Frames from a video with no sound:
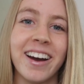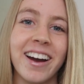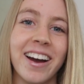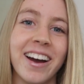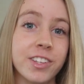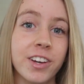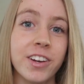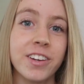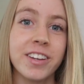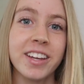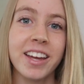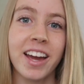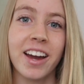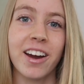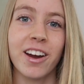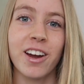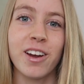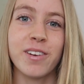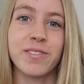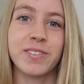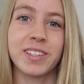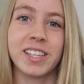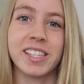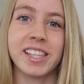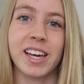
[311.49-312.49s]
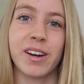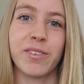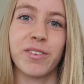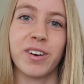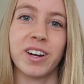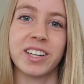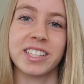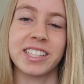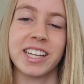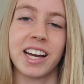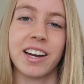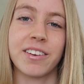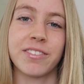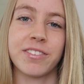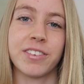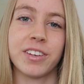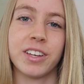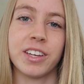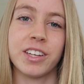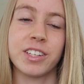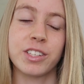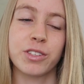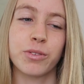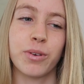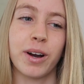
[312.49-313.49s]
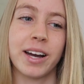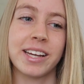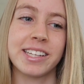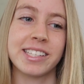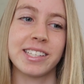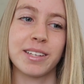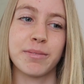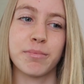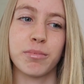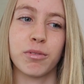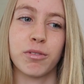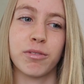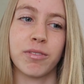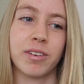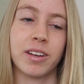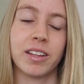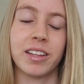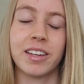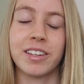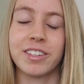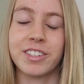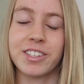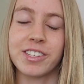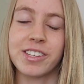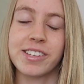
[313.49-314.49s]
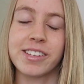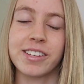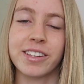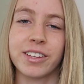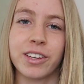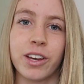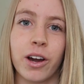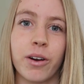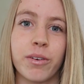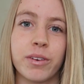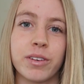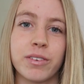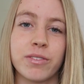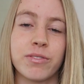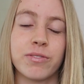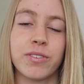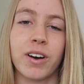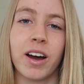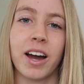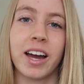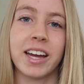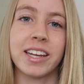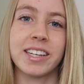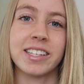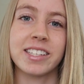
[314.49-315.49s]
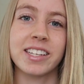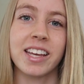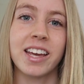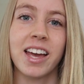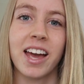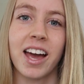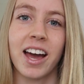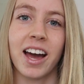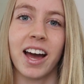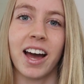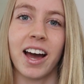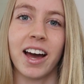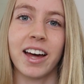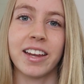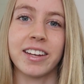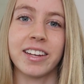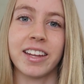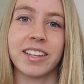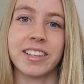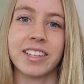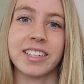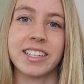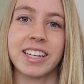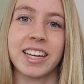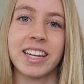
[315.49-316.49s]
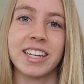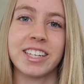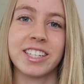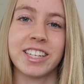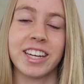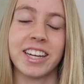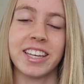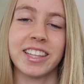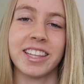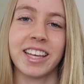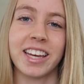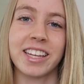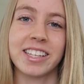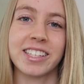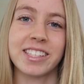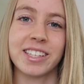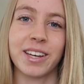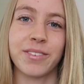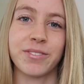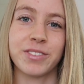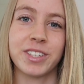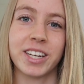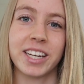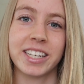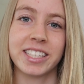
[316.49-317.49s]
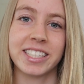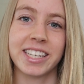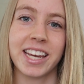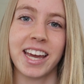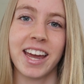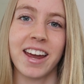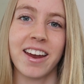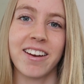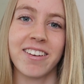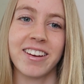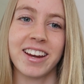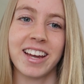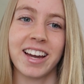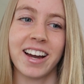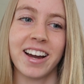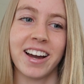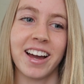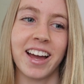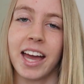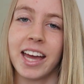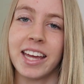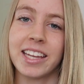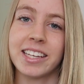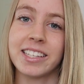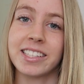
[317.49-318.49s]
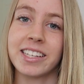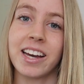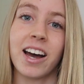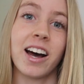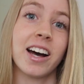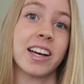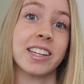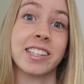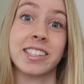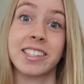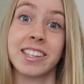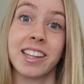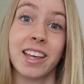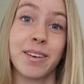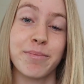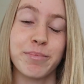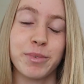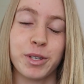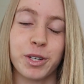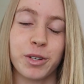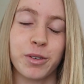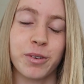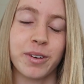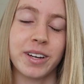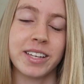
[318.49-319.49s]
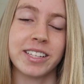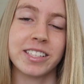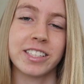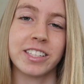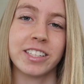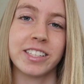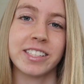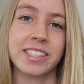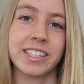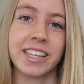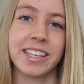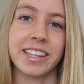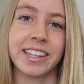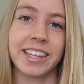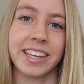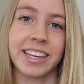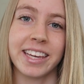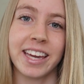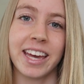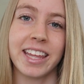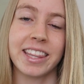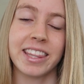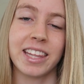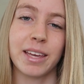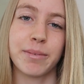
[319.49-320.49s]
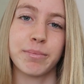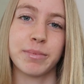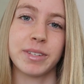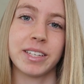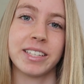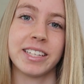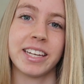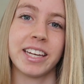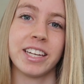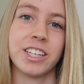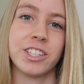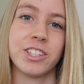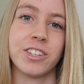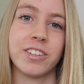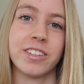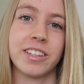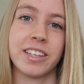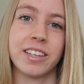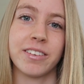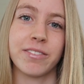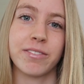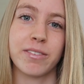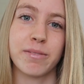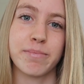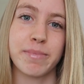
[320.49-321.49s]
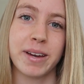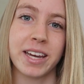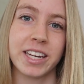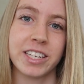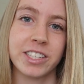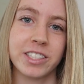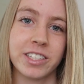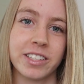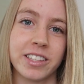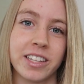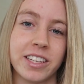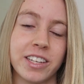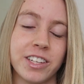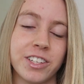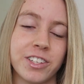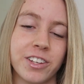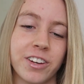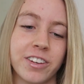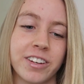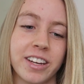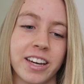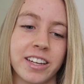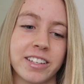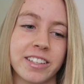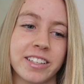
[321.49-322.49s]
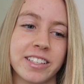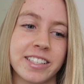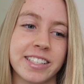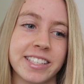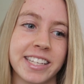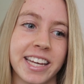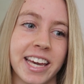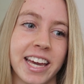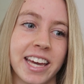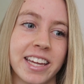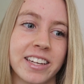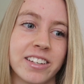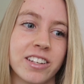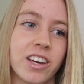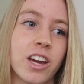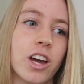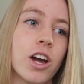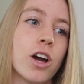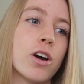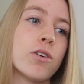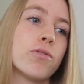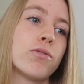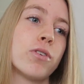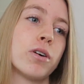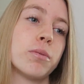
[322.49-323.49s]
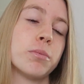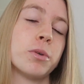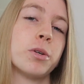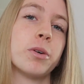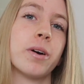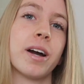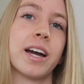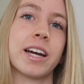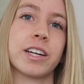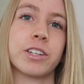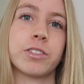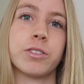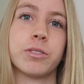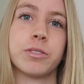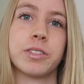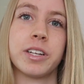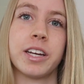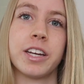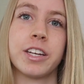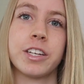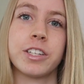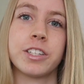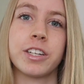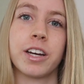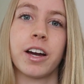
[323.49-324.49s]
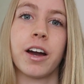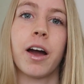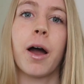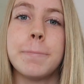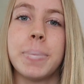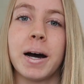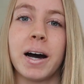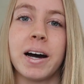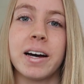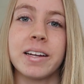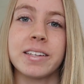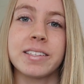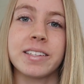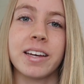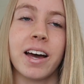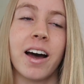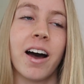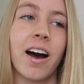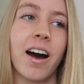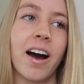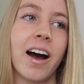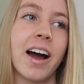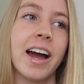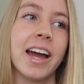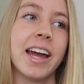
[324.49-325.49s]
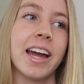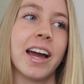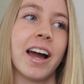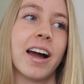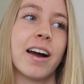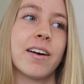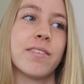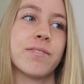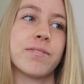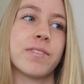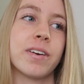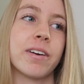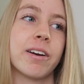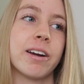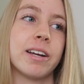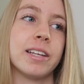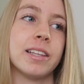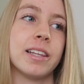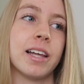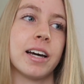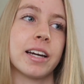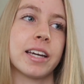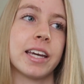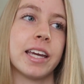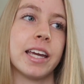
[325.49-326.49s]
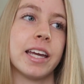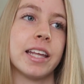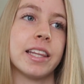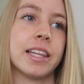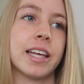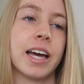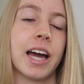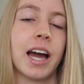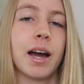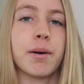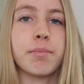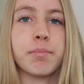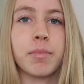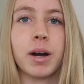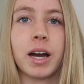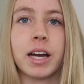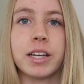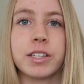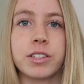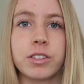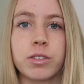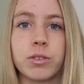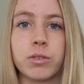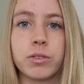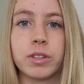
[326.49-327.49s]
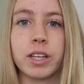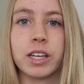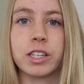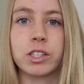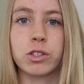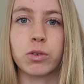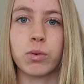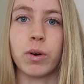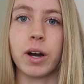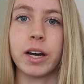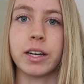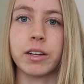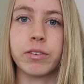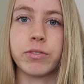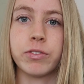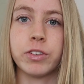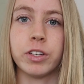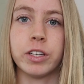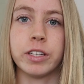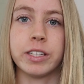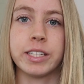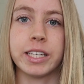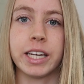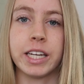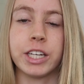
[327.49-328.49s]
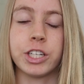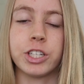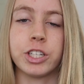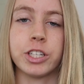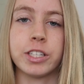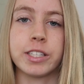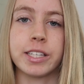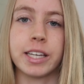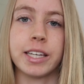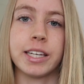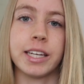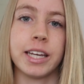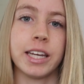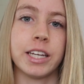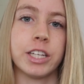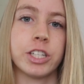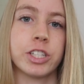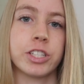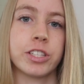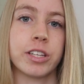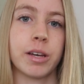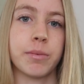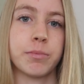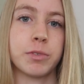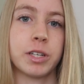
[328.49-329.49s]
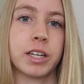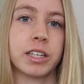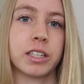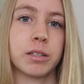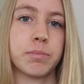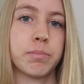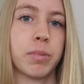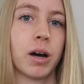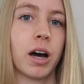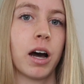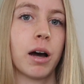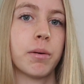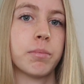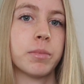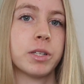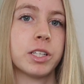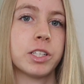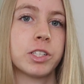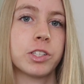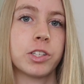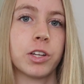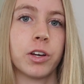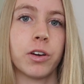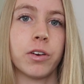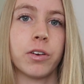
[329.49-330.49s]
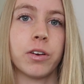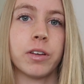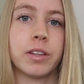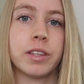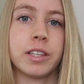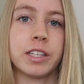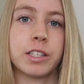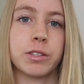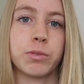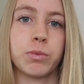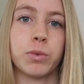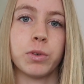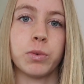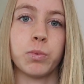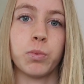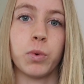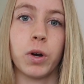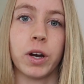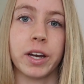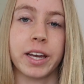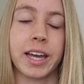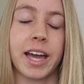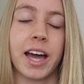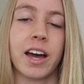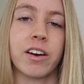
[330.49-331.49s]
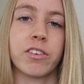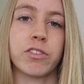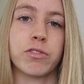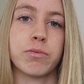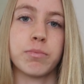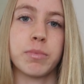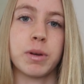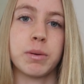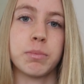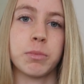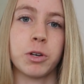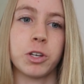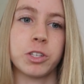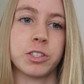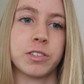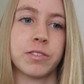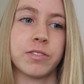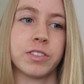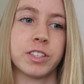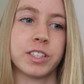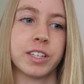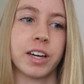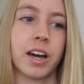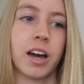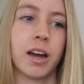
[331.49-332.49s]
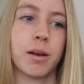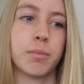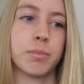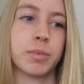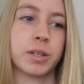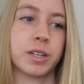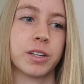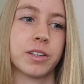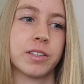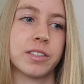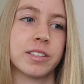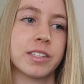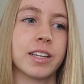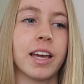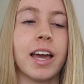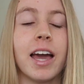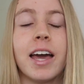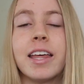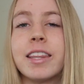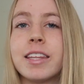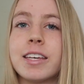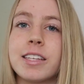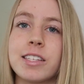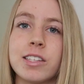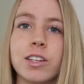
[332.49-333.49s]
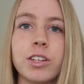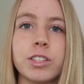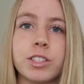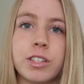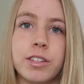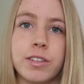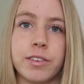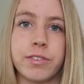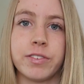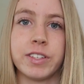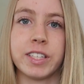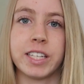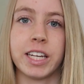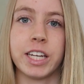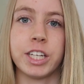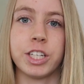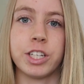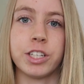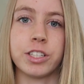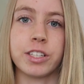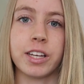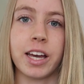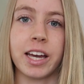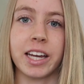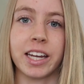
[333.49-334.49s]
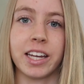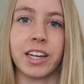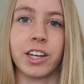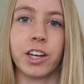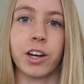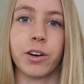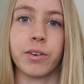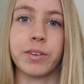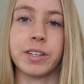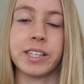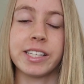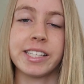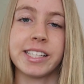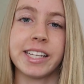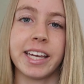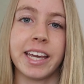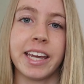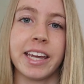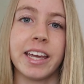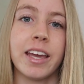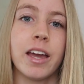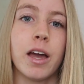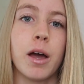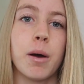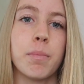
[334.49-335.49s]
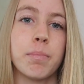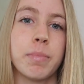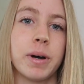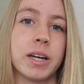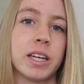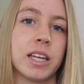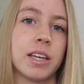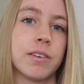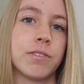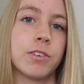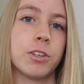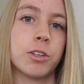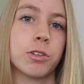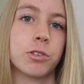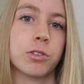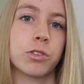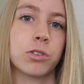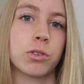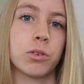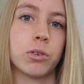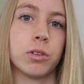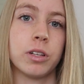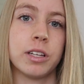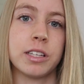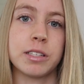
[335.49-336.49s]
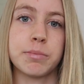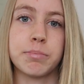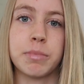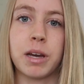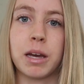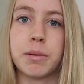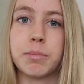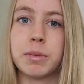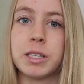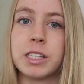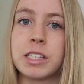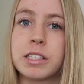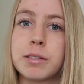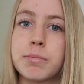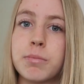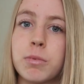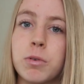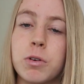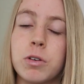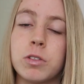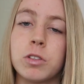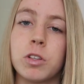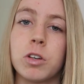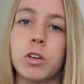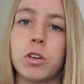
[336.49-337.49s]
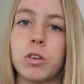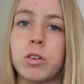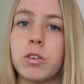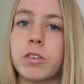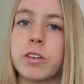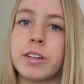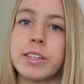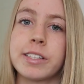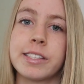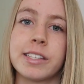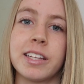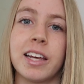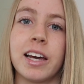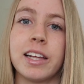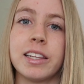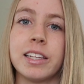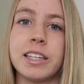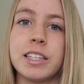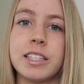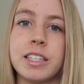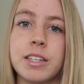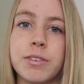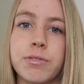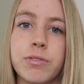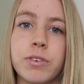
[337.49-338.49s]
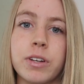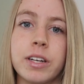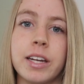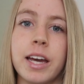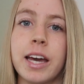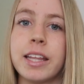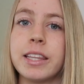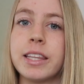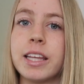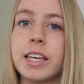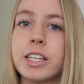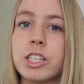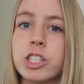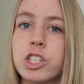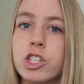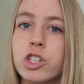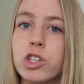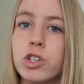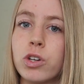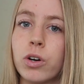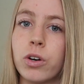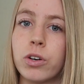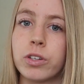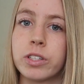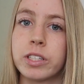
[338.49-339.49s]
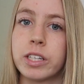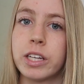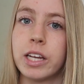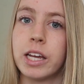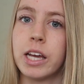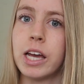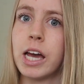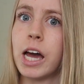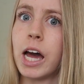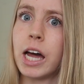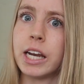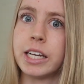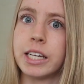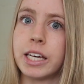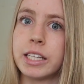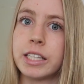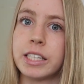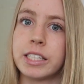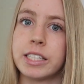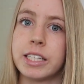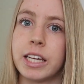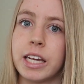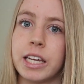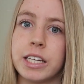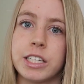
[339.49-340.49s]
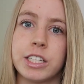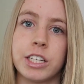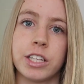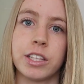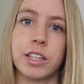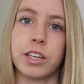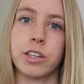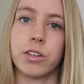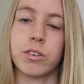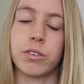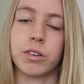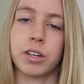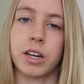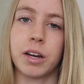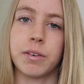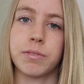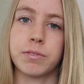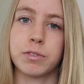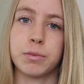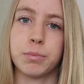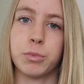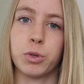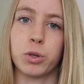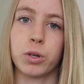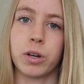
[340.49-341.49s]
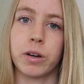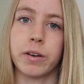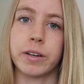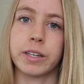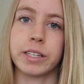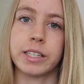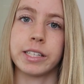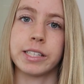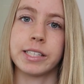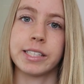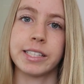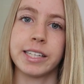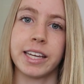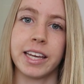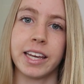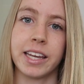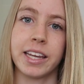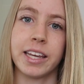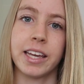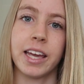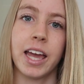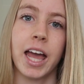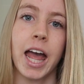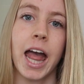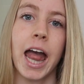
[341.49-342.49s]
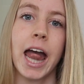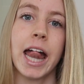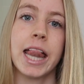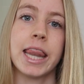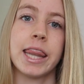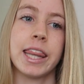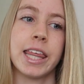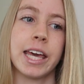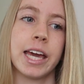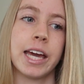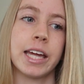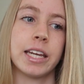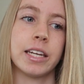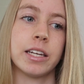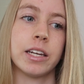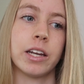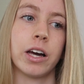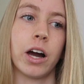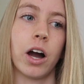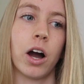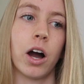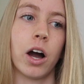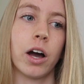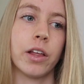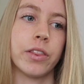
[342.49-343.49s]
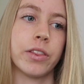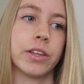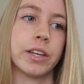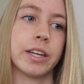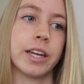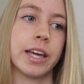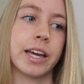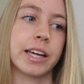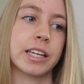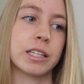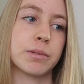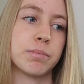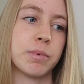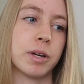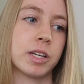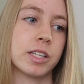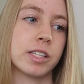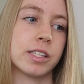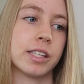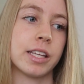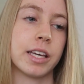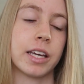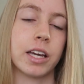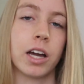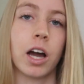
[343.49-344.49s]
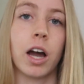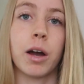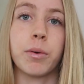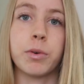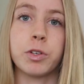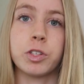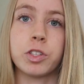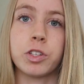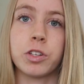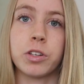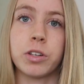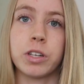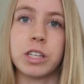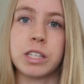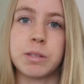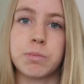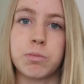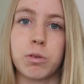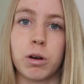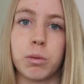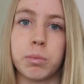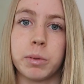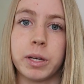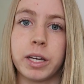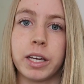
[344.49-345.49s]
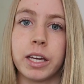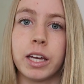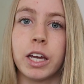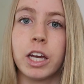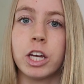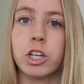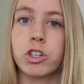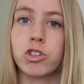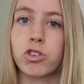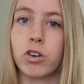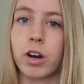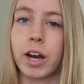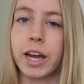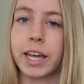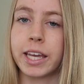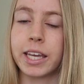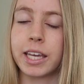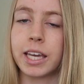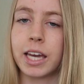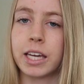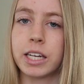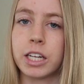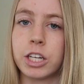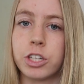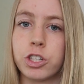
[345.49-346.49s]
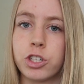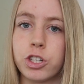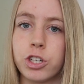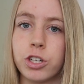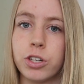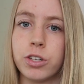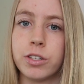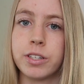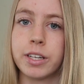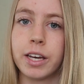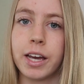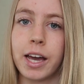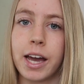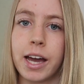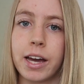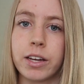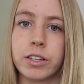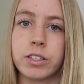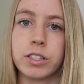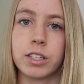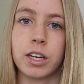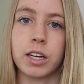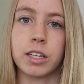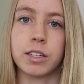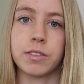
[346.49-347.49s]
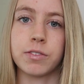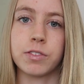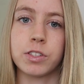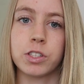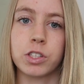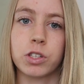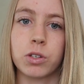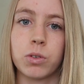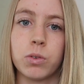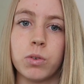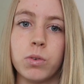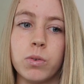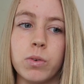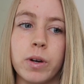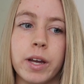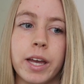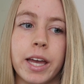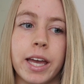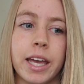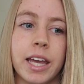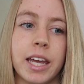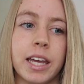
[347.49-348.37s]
So yeah, hopefully that works out for you. It's quite simple really. Just go and find another teacher in that subject area and ask them your questions and get them to teach you the information that you don't understand from your actual teacher. But I am very lucky in that at my school there's quite a few teachers in each subject department, so this would work out for me most of the time because there's lots of different teachers I can go and see. But if your school is maybe smaller or it's slightly different and there's not another teacher that you're comfortable going to see, then the next best thing I would do is probably try and get a tutor outside of school.